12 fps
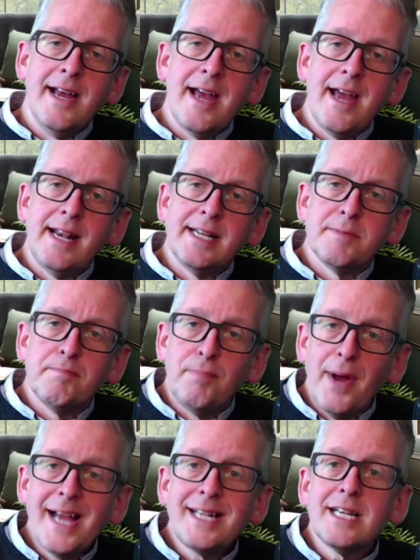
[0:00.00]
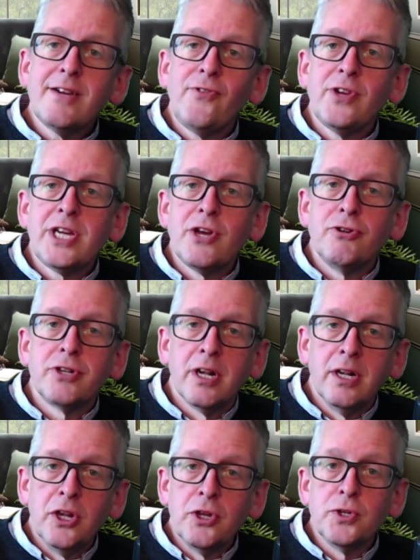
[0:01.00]
"It is better for you to
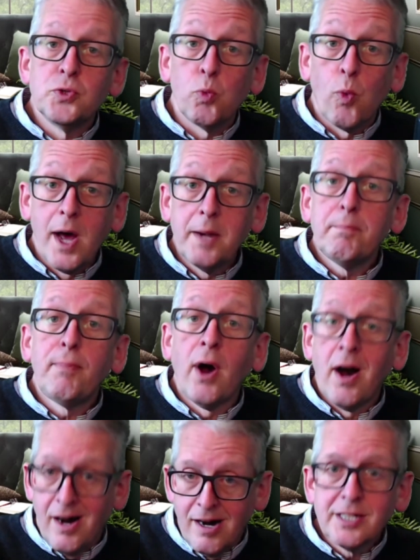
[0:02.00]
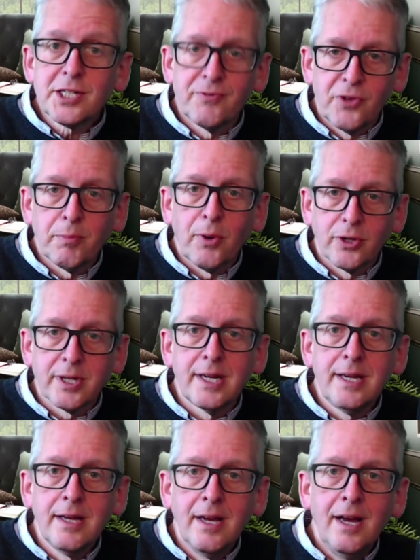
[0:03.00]
lose one part of your
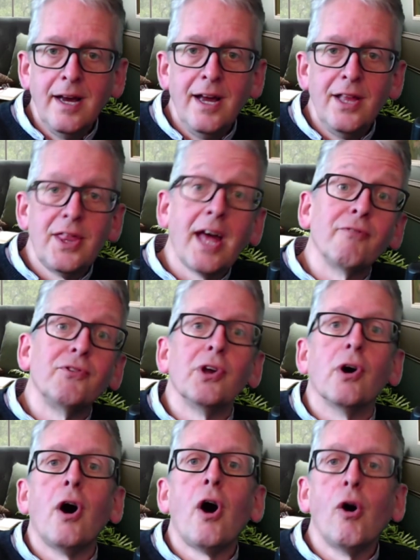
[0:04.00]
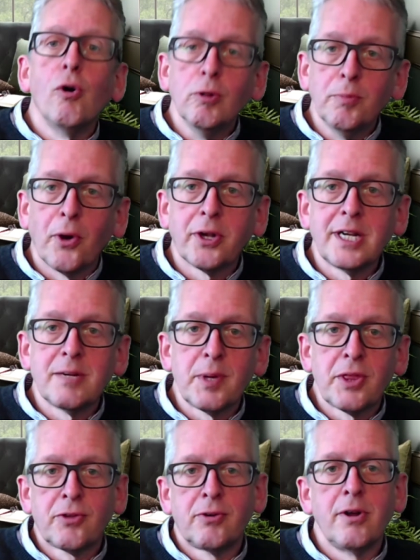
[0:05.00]
body than for your whole body to be
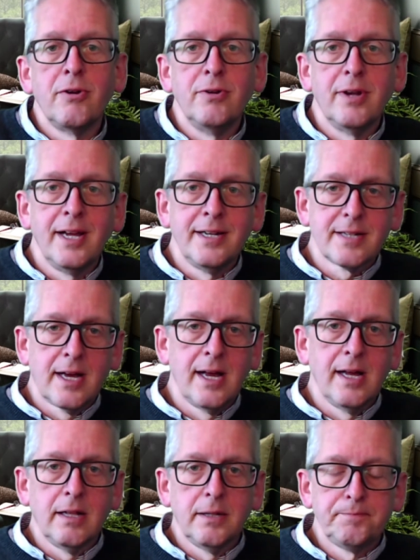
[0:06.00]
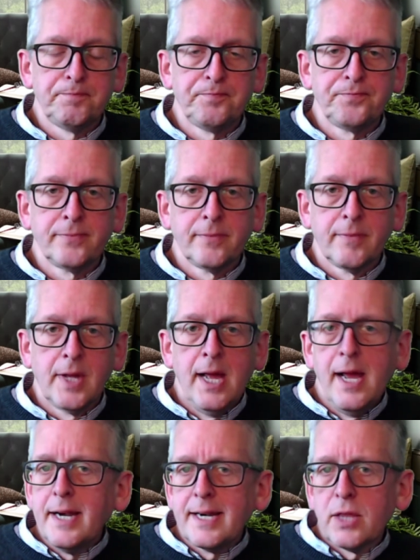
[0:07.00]
thrown into hell."
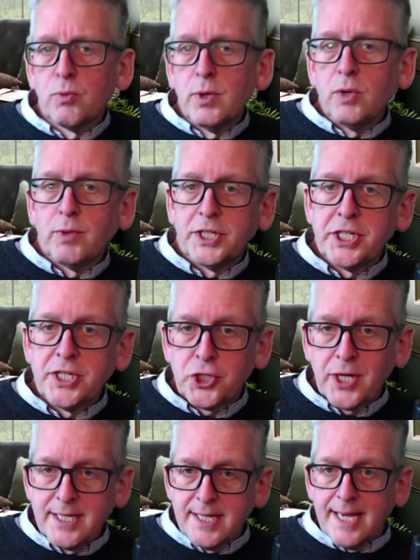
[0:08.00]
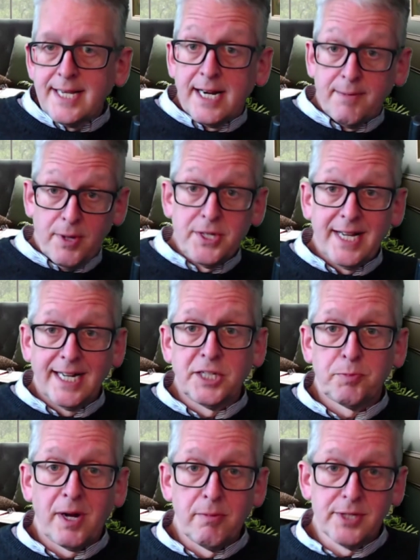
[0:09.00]
Now, the word which is translated in most English
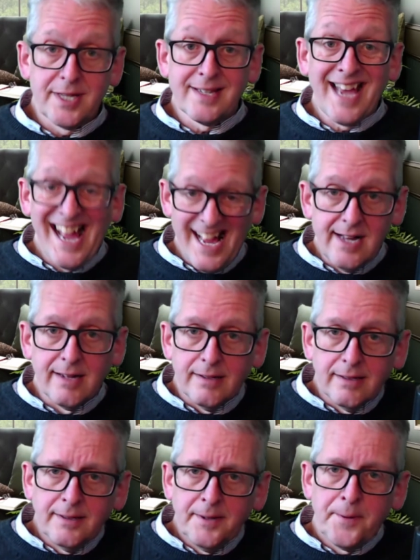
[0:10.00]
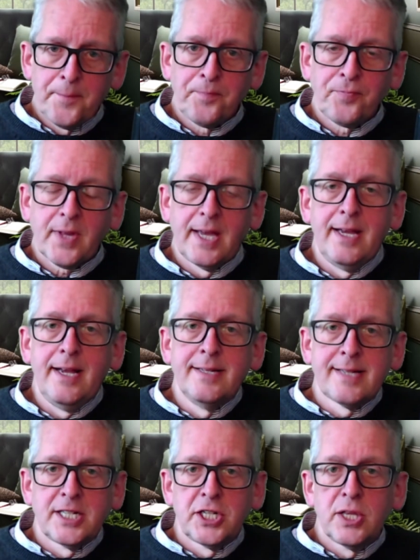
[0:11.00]
Bibles as hell is
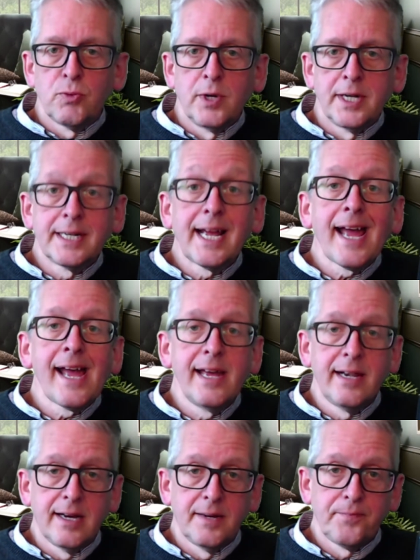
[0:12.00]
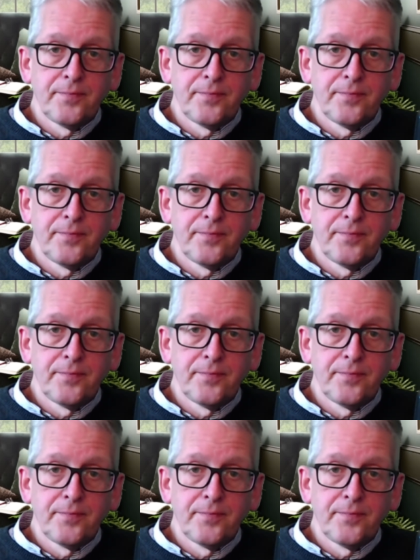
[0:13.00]
actually the word Gehenna.